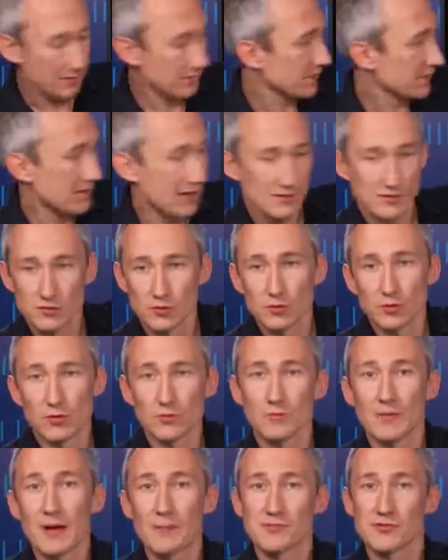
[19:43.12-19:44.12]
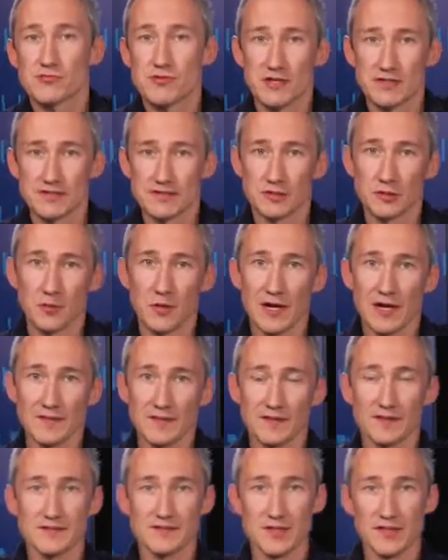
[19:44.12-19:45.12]
that's all abstracted away. The
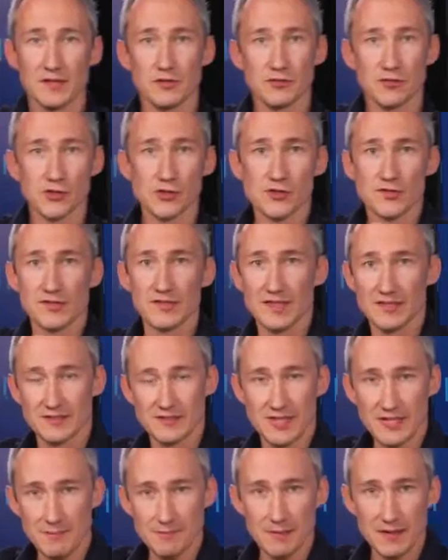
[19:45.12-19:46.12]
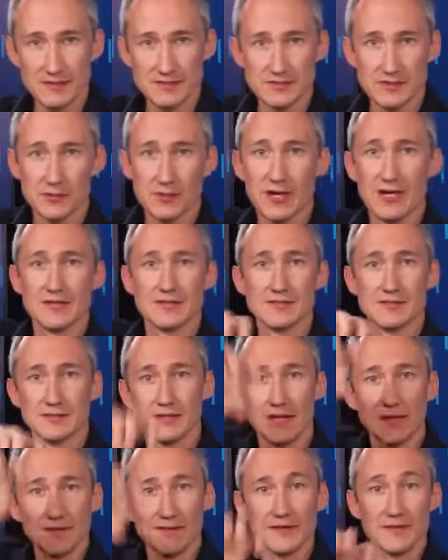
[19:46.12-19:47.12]
container just uses that same base OS,
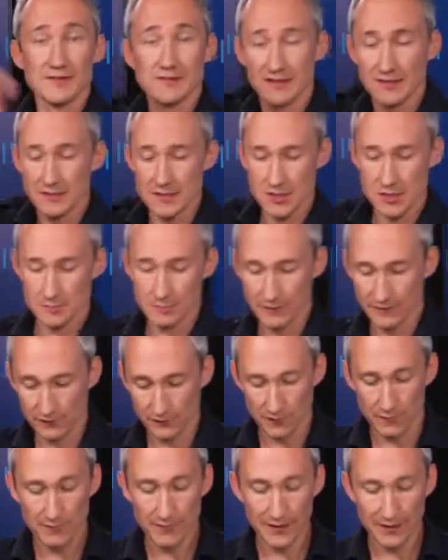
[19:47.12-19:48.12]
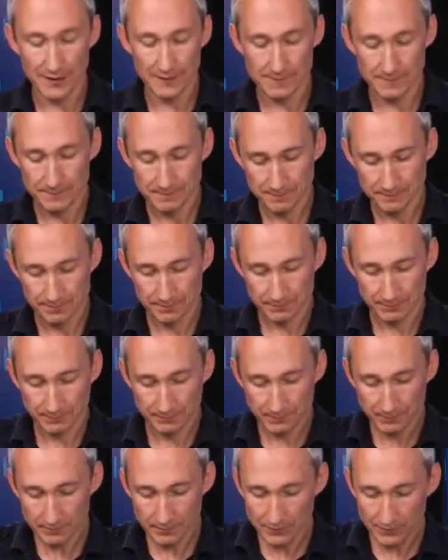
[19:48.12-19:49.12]
and the containers spin from there.
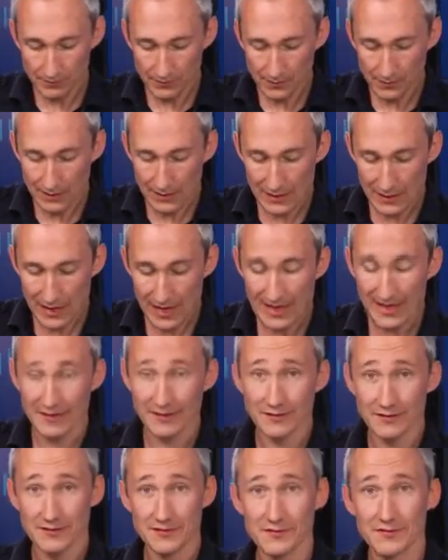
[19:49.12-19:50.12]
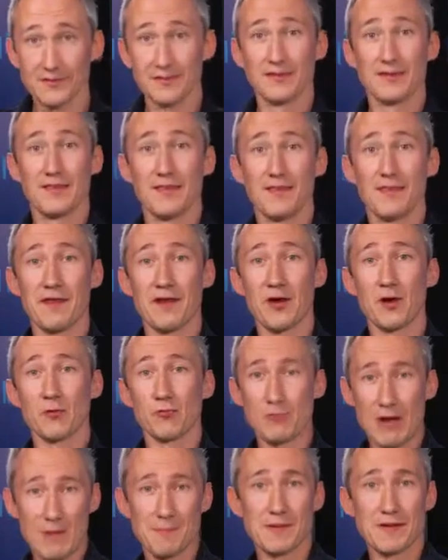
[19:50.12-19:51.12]
And they are
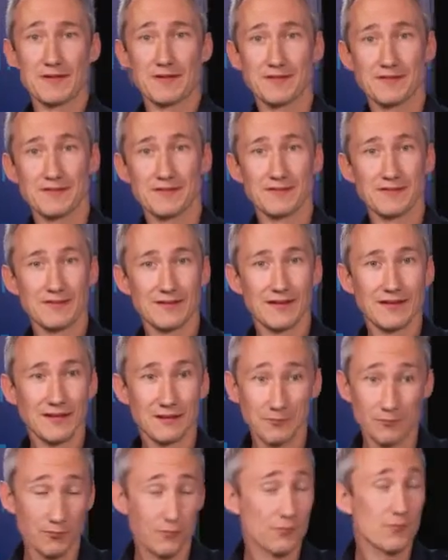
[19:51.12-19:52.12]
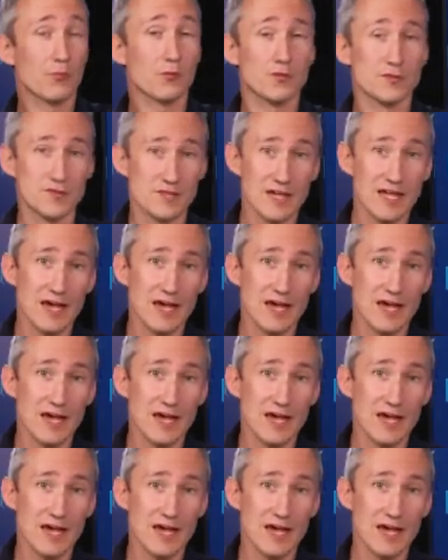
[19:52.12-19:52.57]
rapid. And we'll see how